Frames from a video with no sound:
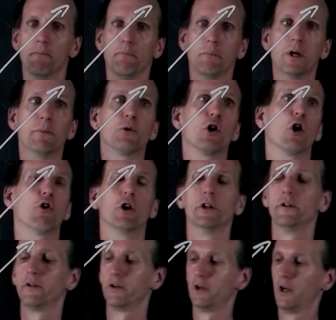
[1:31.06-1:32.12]
beam
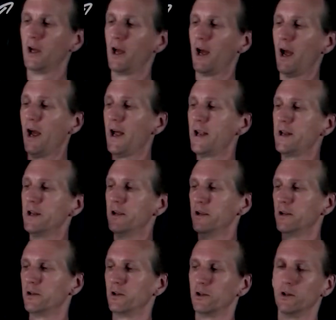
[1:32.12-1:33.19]
current and
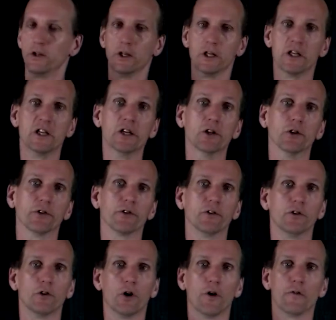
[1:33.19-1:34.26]
the yield
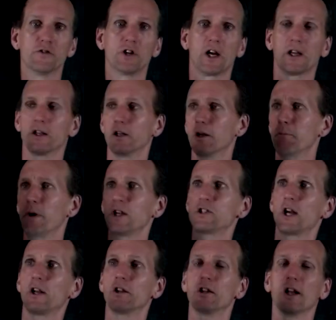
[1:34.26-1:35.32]
of second
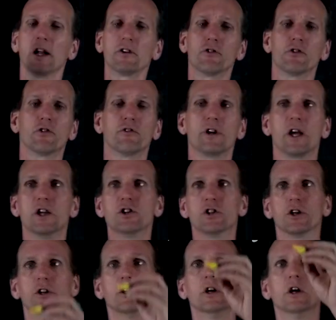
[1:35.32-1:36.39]
backscattered electron
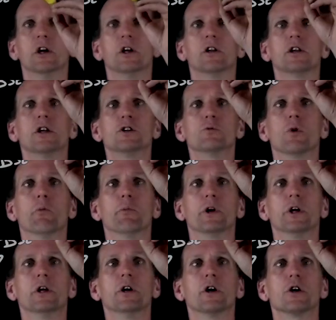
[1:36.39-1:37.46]
creation, this will
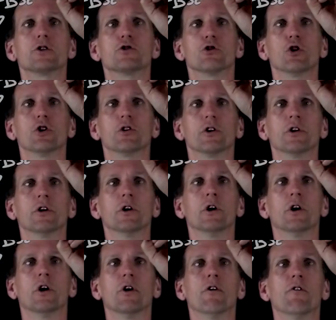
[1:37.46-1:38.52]
be a certain
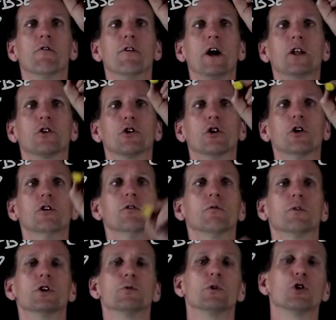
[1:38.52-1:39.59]
factor,
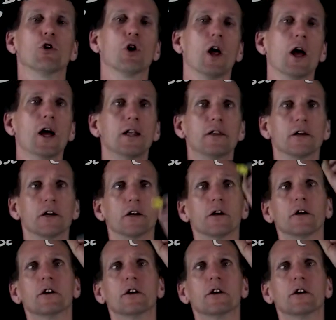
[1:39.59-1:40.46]
which we call eta,